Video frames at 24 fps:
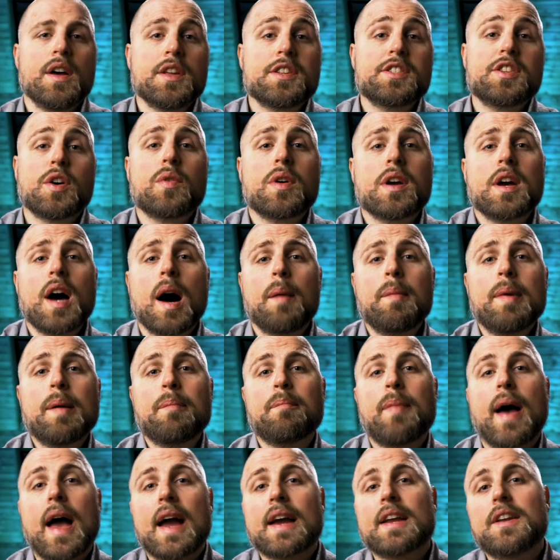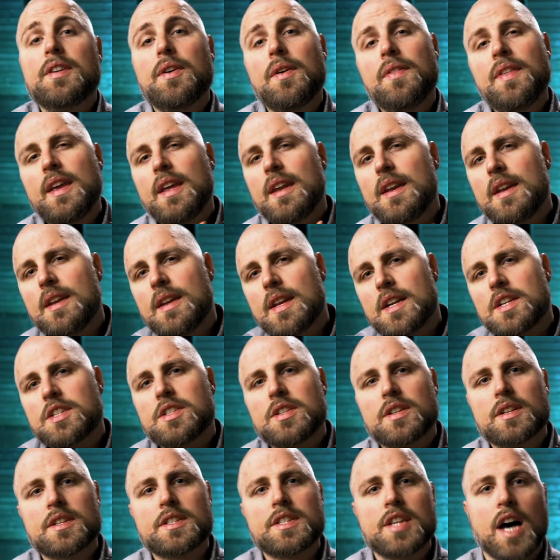So coming back to the
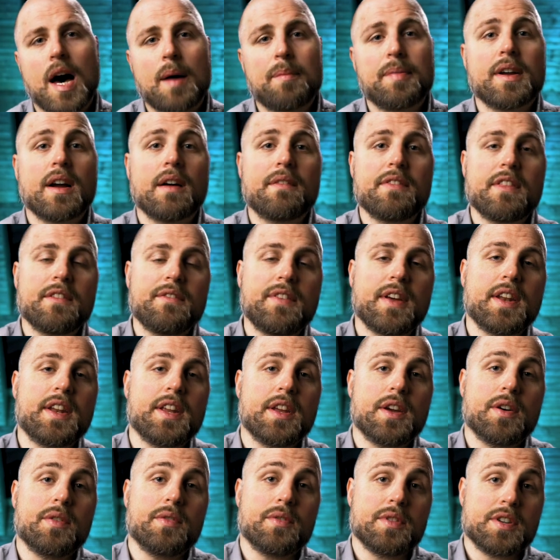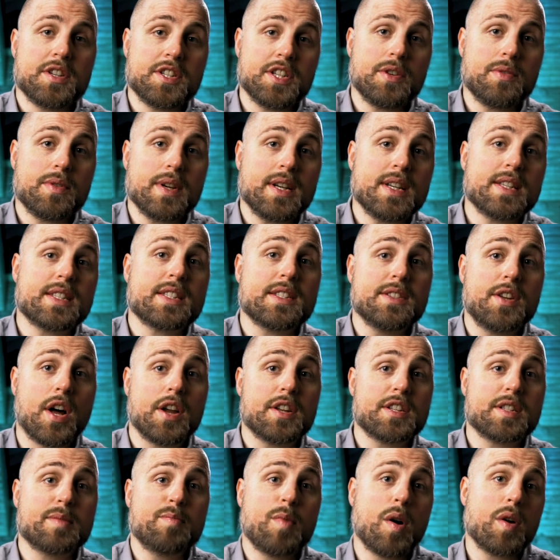initial topic of the video, G U E's
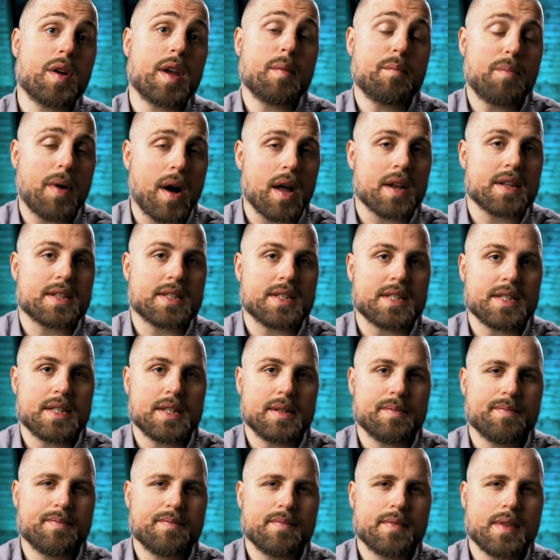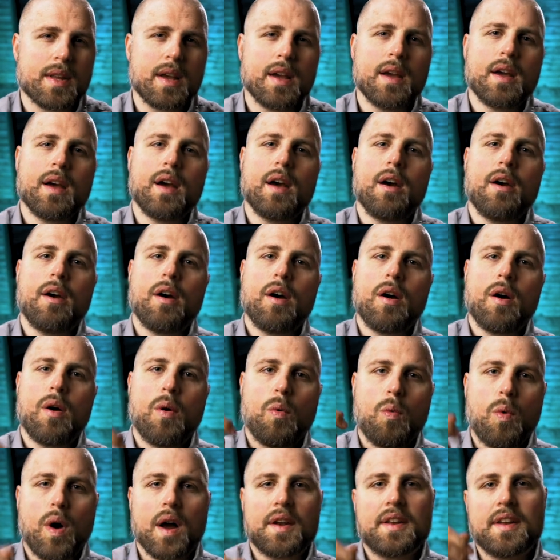non-smoking policy.
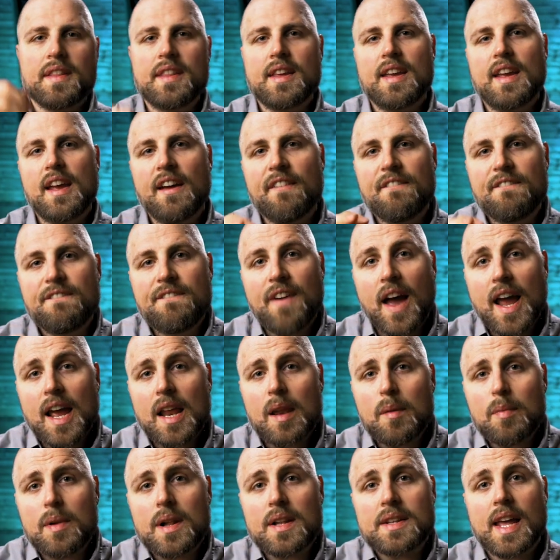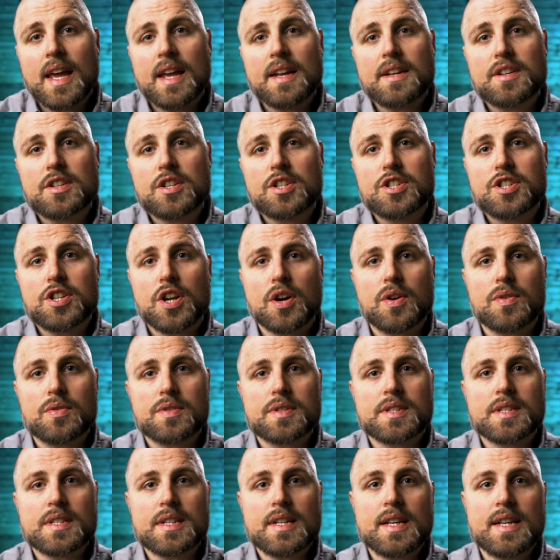What the available data
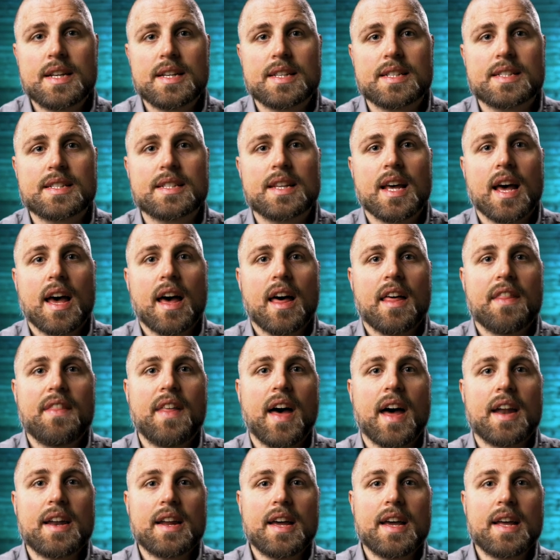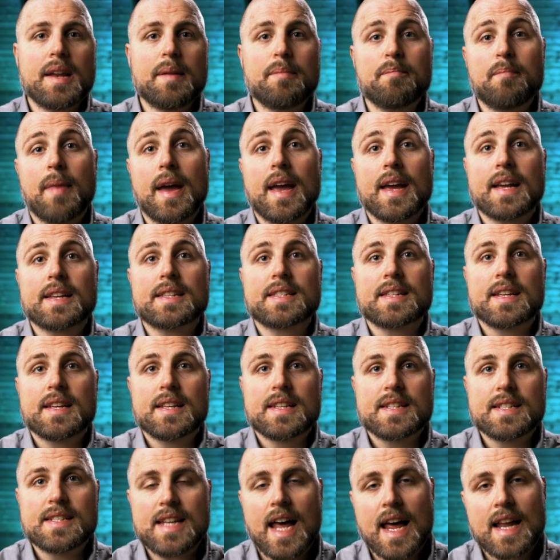shows is that it makes
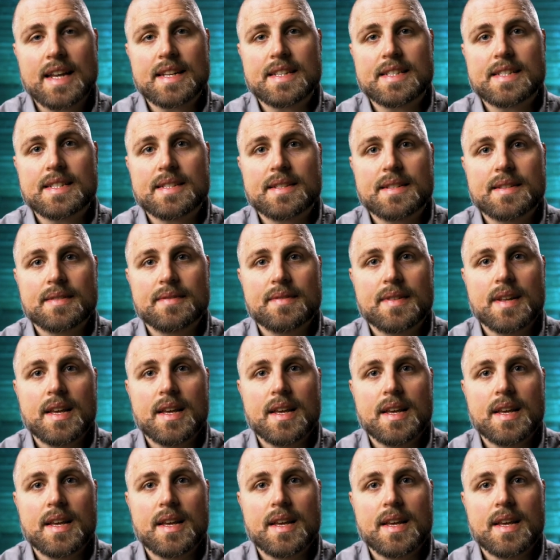sense.